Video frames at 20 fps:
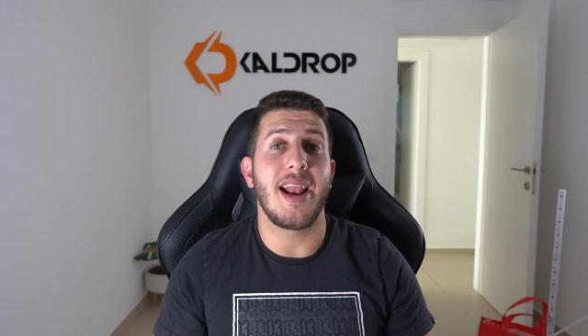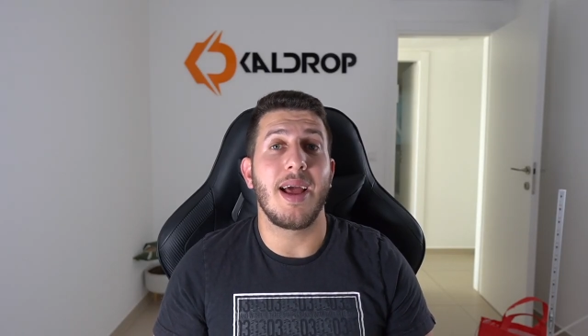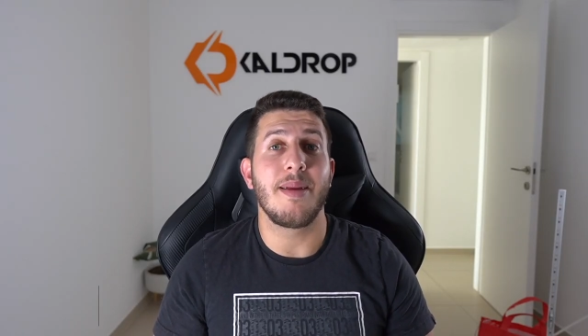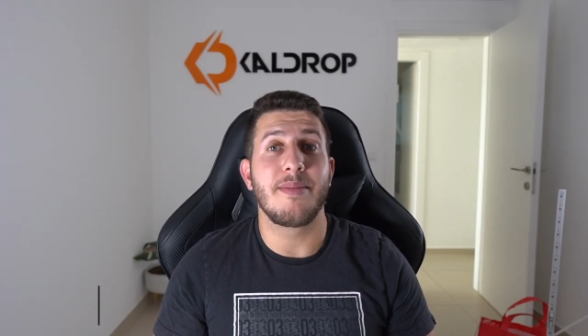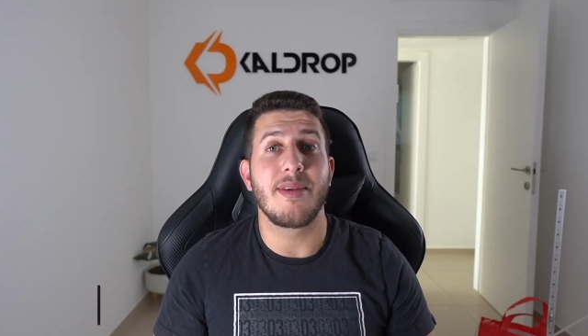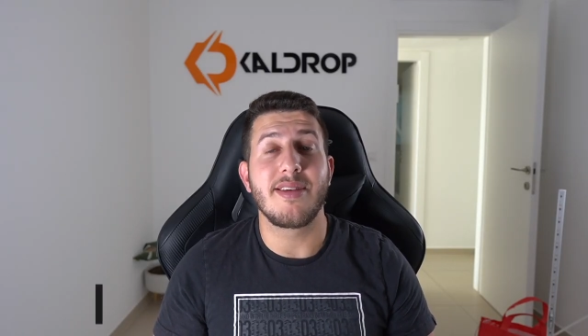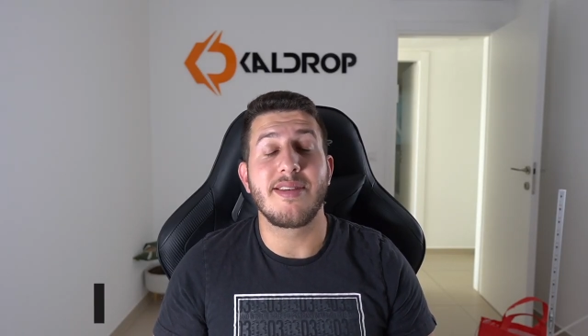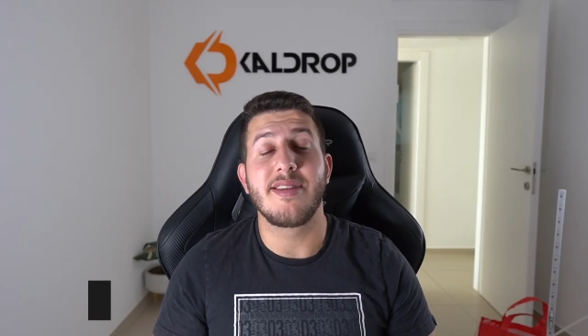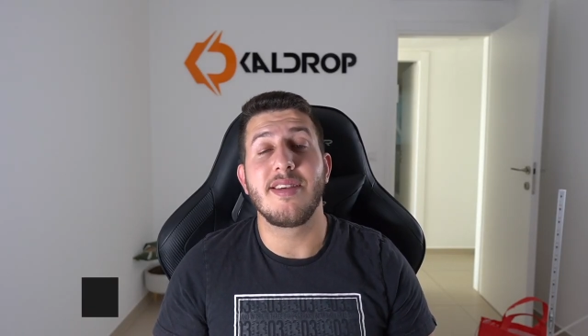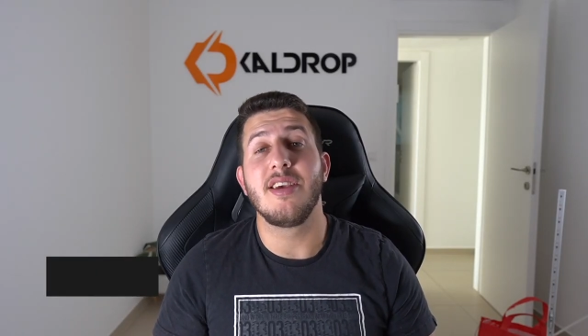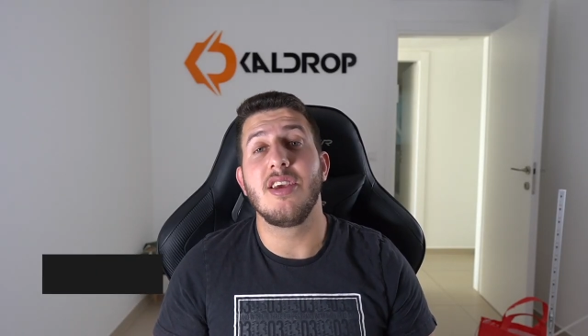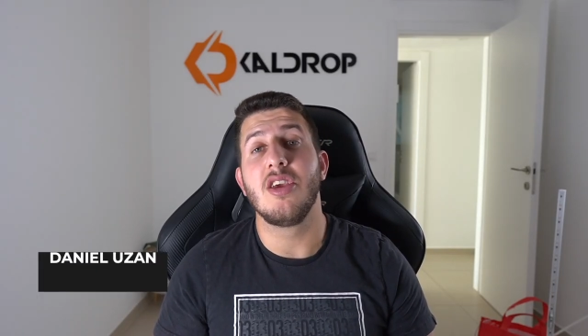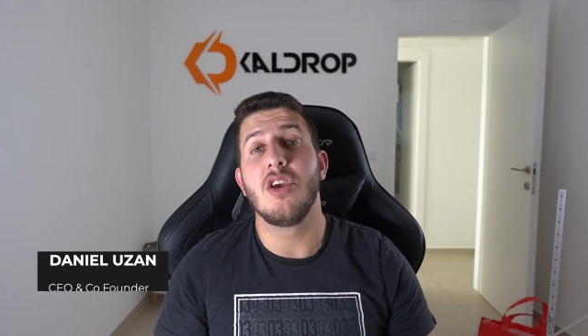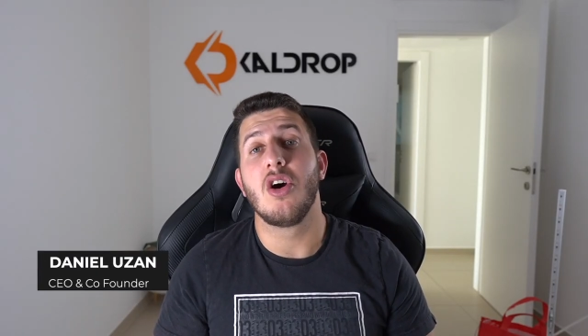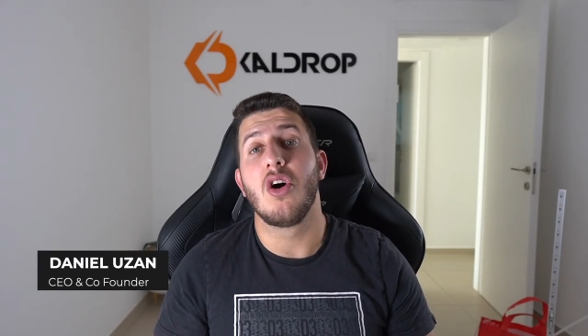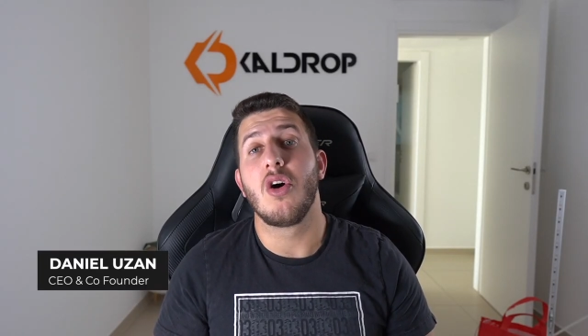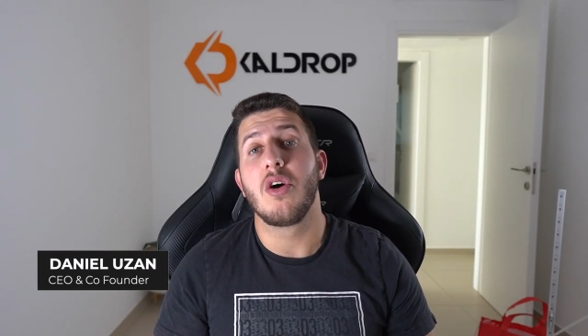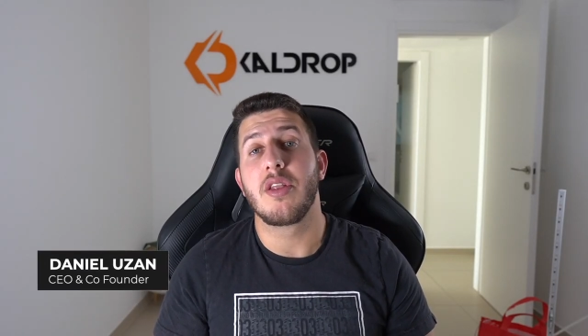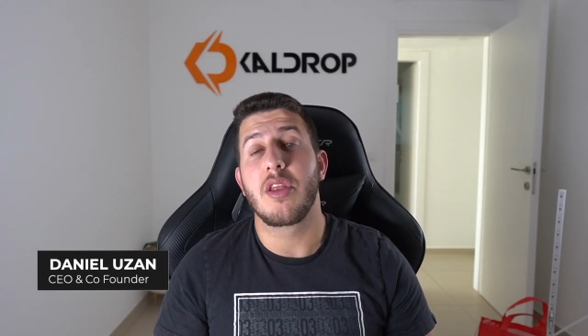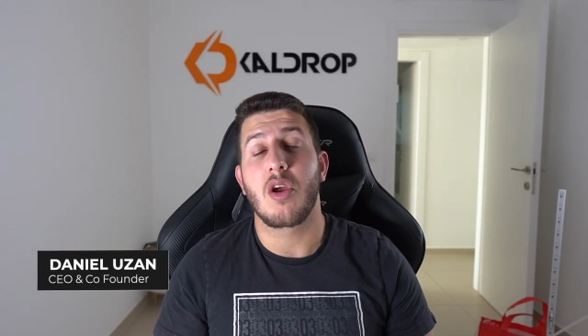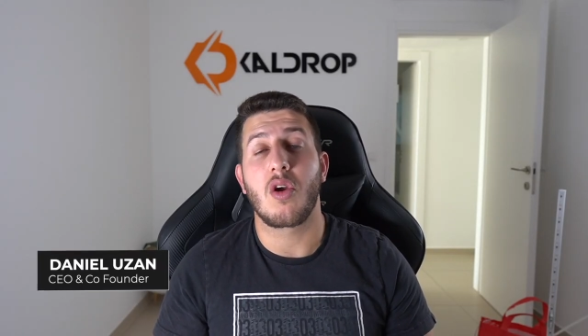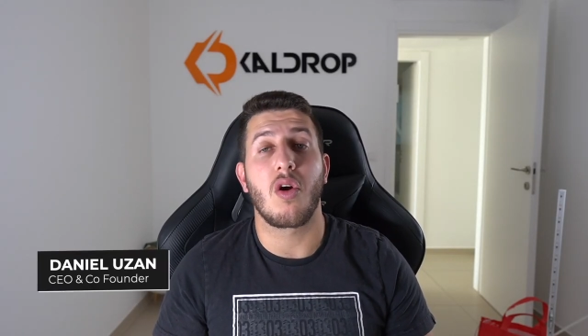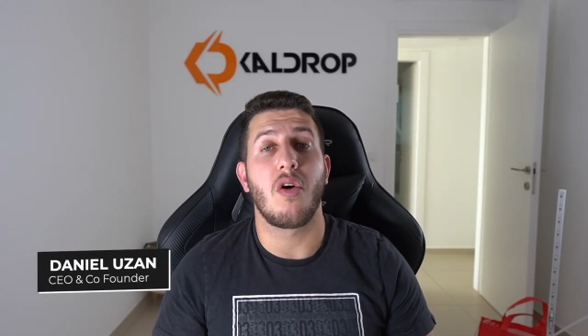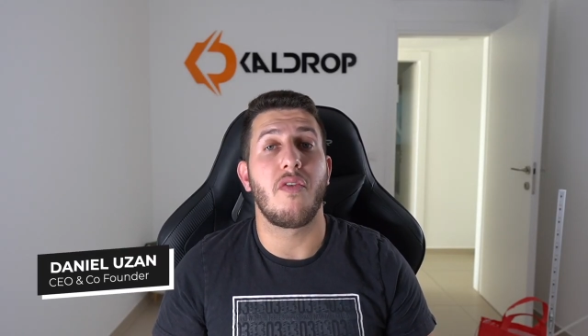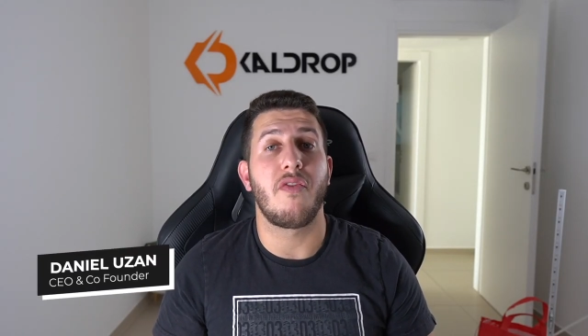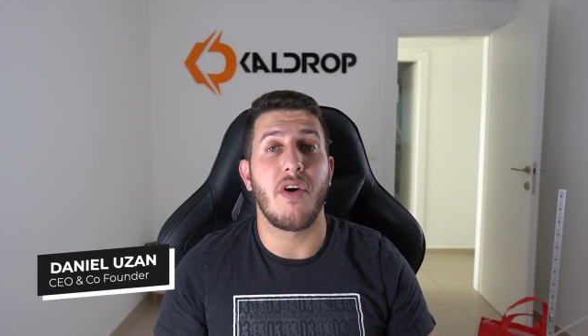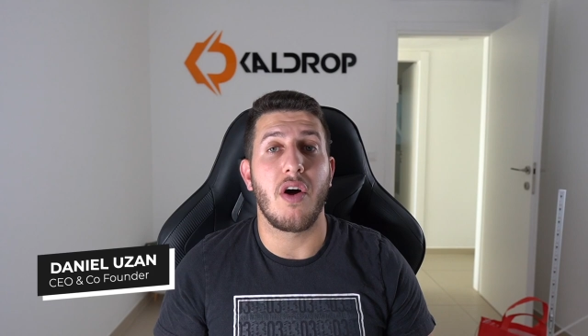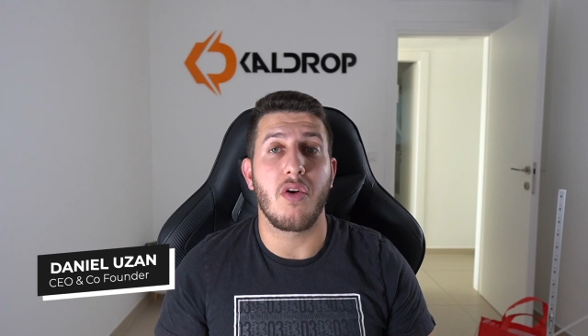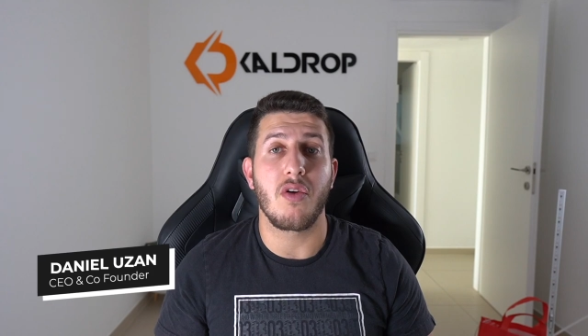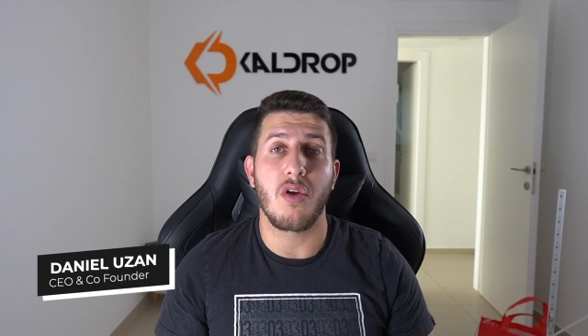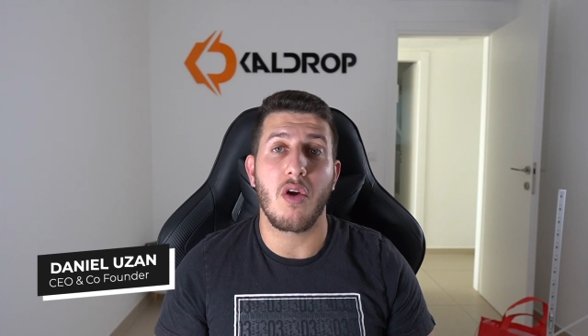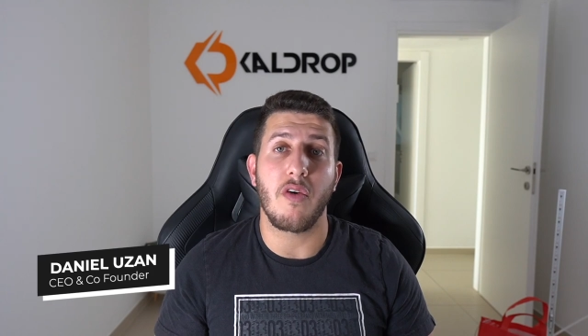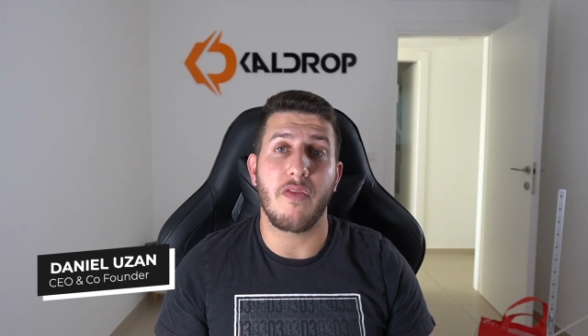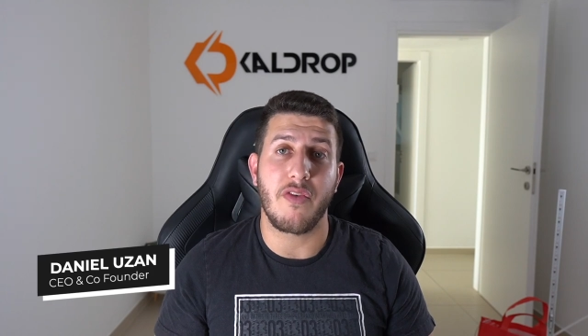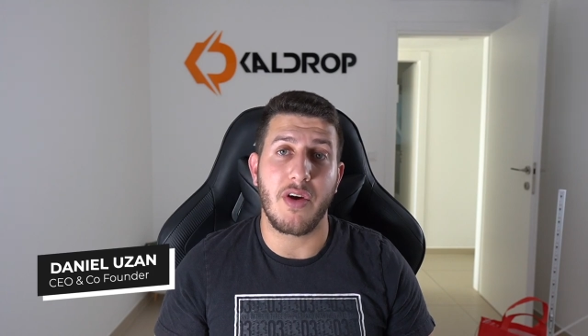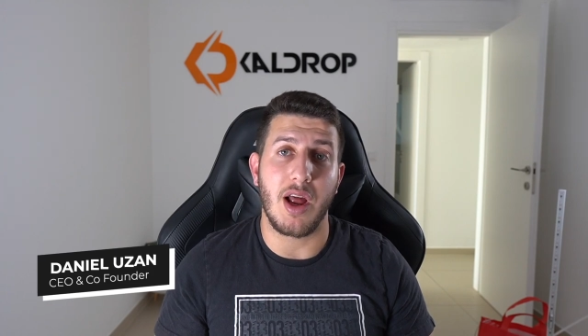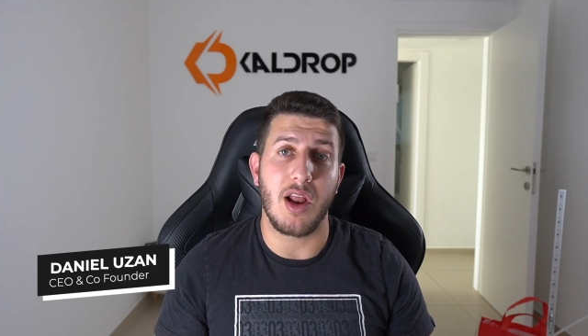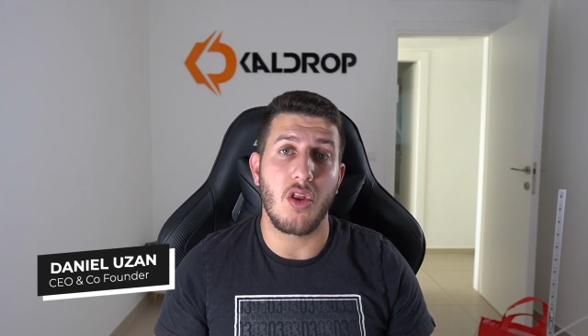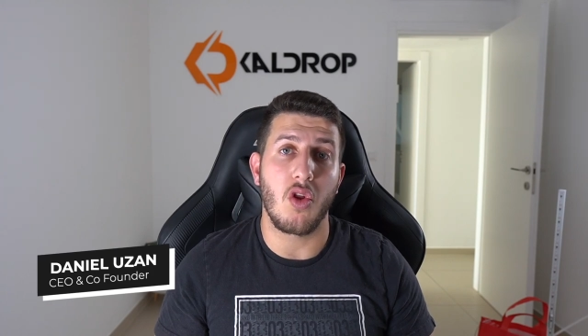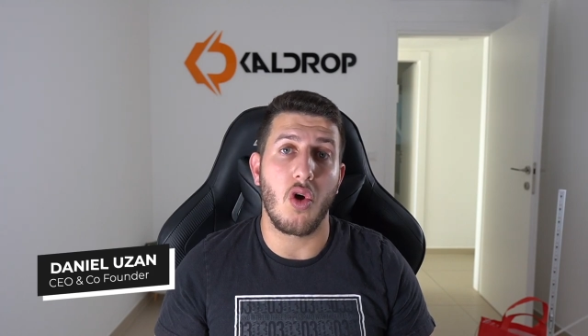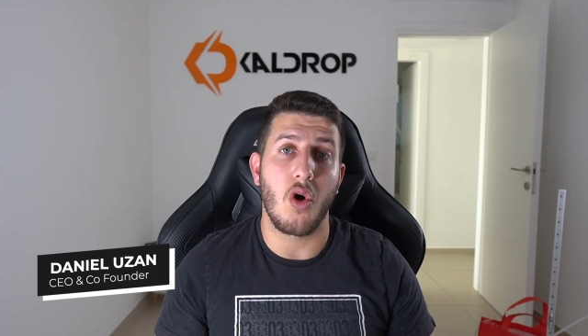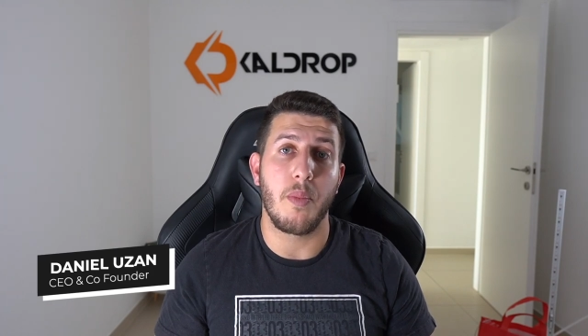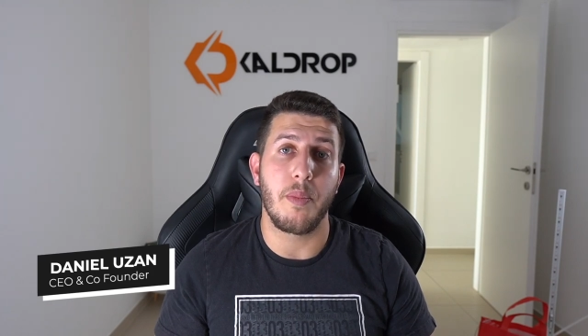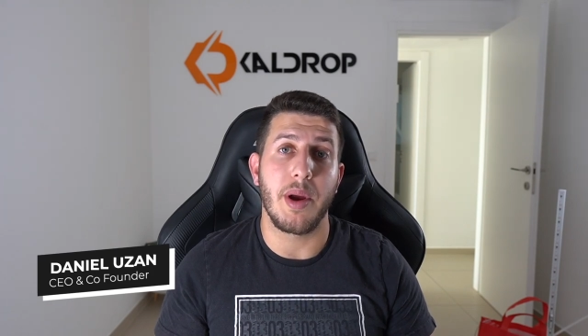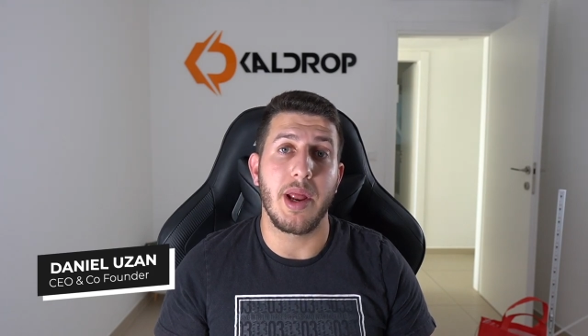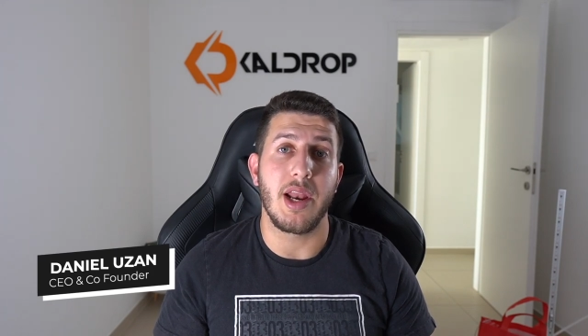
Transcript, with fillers: I'm the CEO and the co-founder of KalDrop,